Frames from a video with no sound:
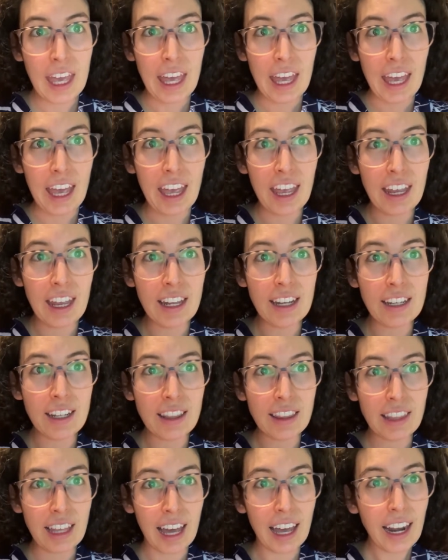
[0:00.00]
And
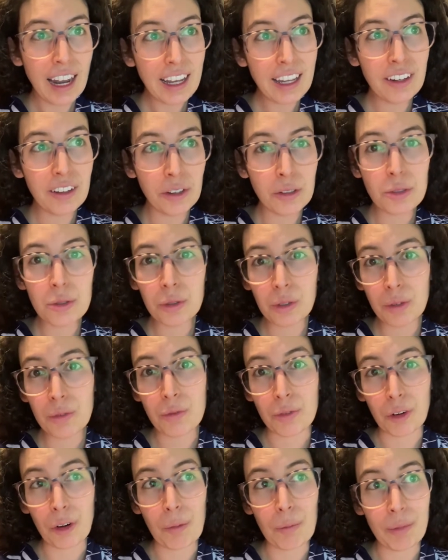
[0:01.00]
that I can also
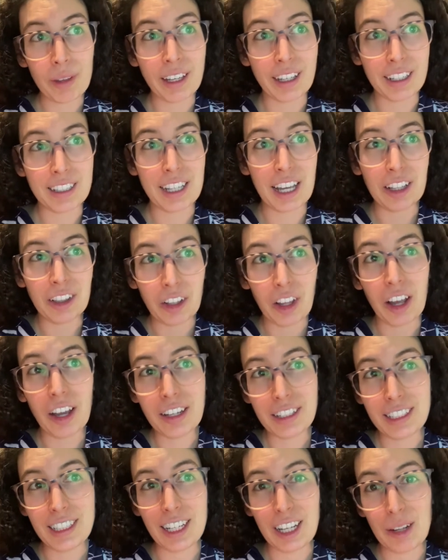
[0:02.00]
confirm because I
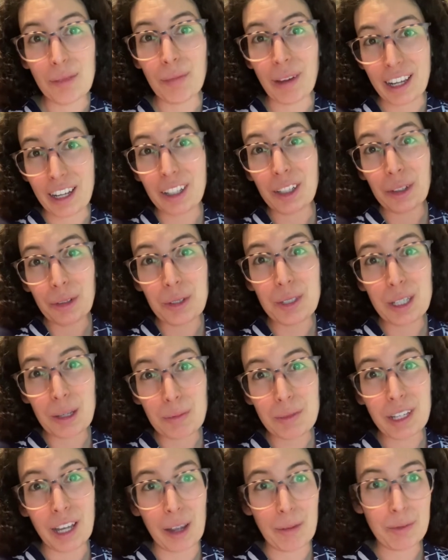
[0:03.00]
logged it in my
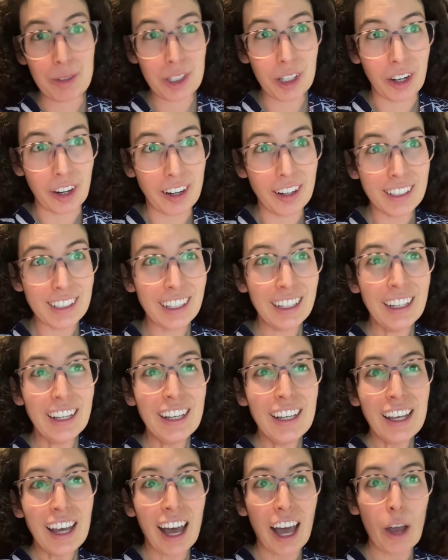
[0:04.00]
close-up time chart.
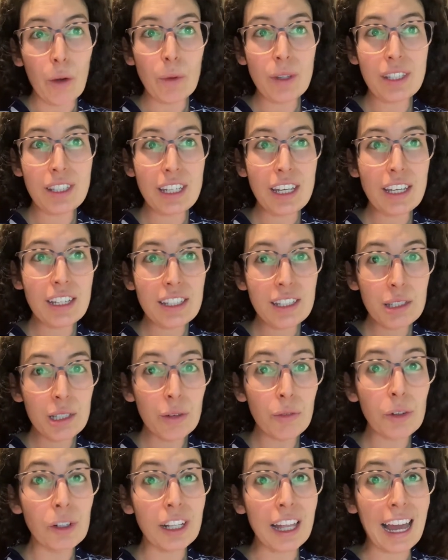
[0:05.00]
I was seeing
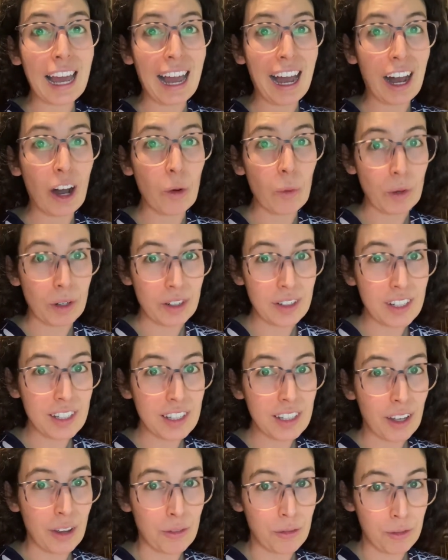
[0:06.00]
several
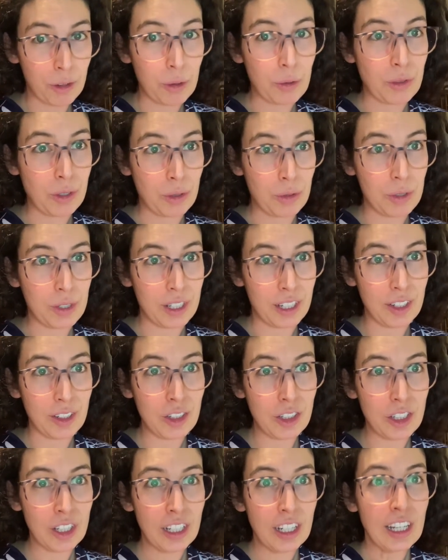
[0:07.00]
hours of phone
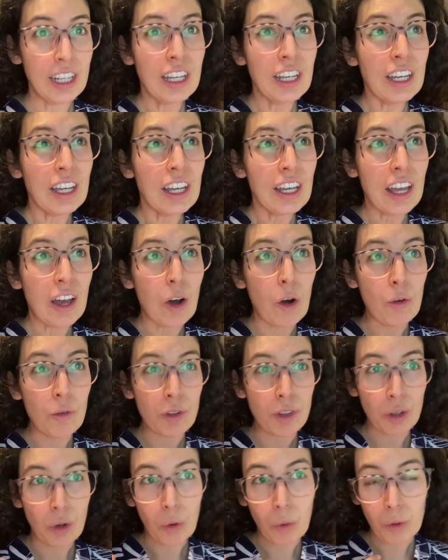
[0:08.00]
usage over
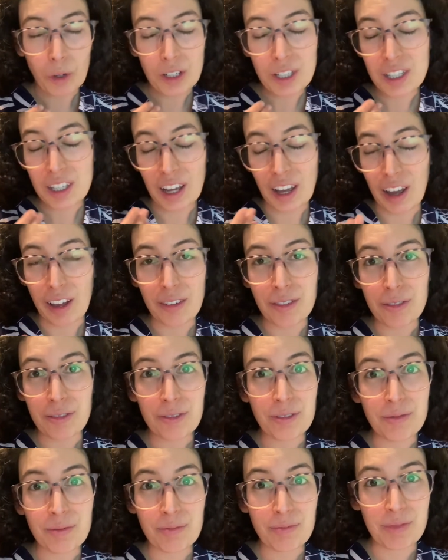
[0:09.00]
the course
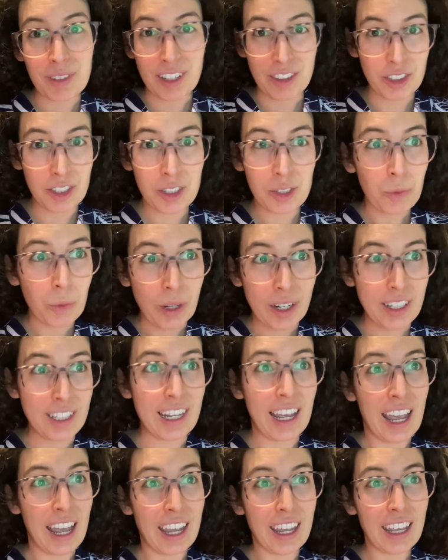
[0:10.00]
of just one
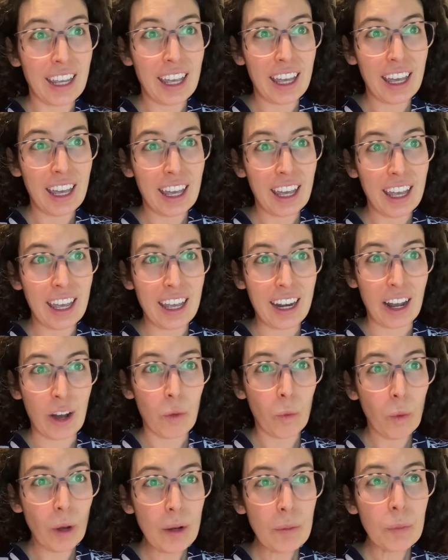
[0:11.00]
day. And
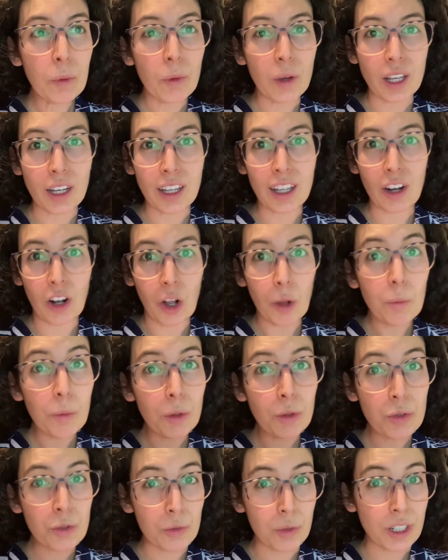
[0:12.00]
at one point, it
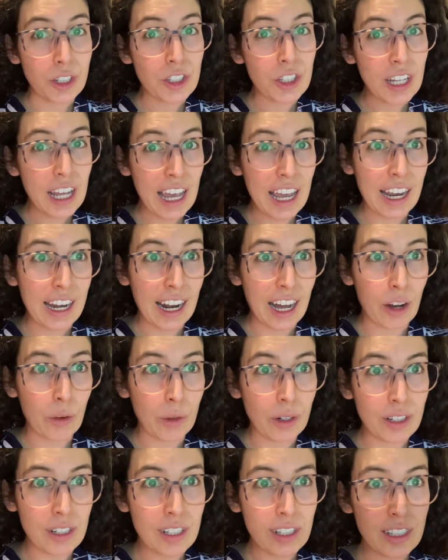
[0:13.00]
almost reached 8
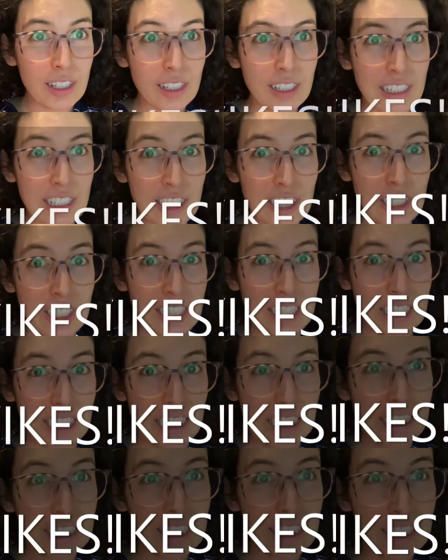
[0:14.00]
hours.
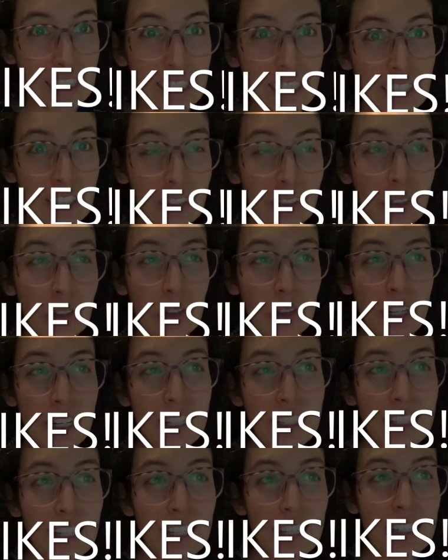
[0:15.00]
Yikes.
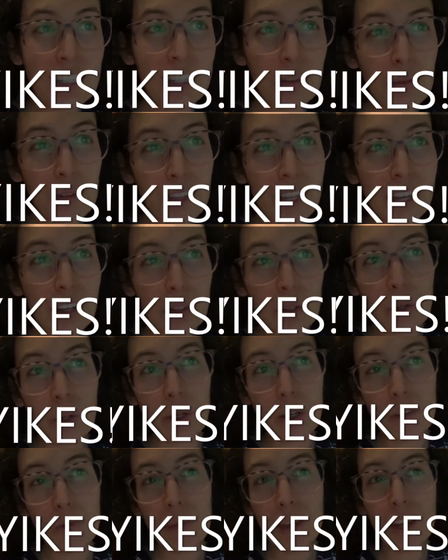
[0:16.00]
Granted, some of that could
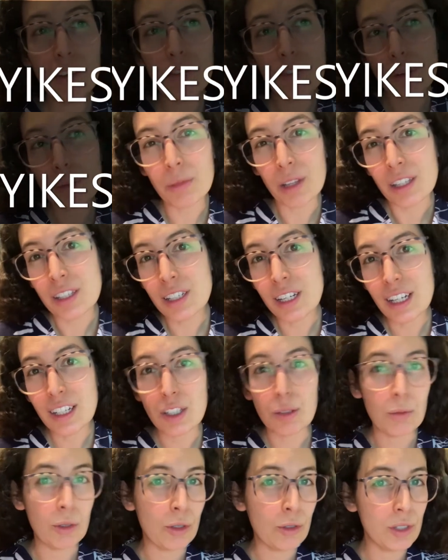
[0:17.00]
have been from listening
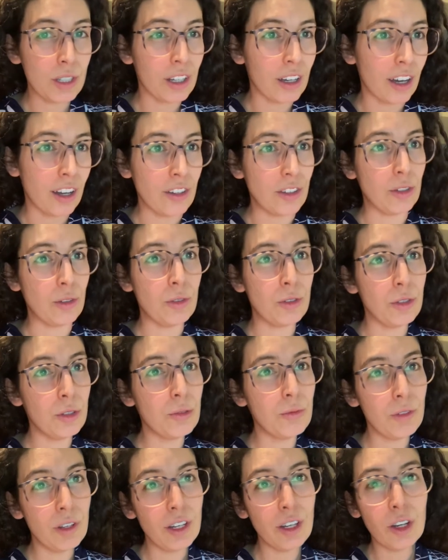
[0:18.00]
to music on
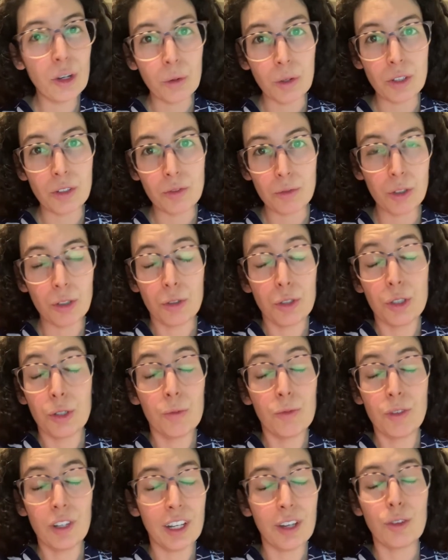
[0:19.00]
YouTube
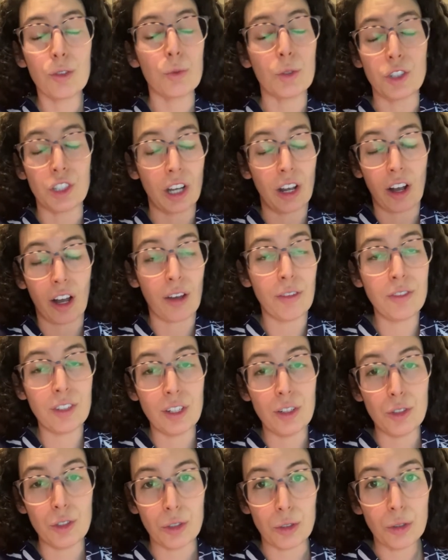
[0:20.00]
videos, which I
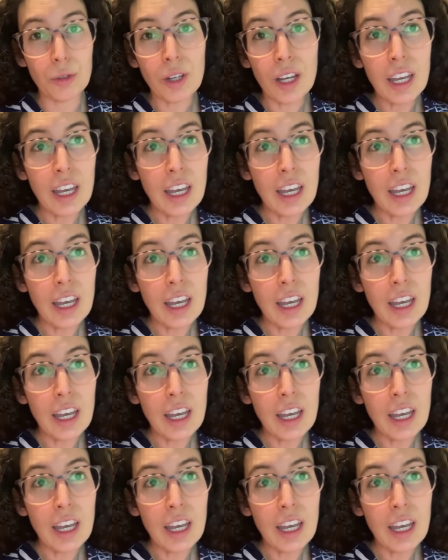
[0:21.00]
often do.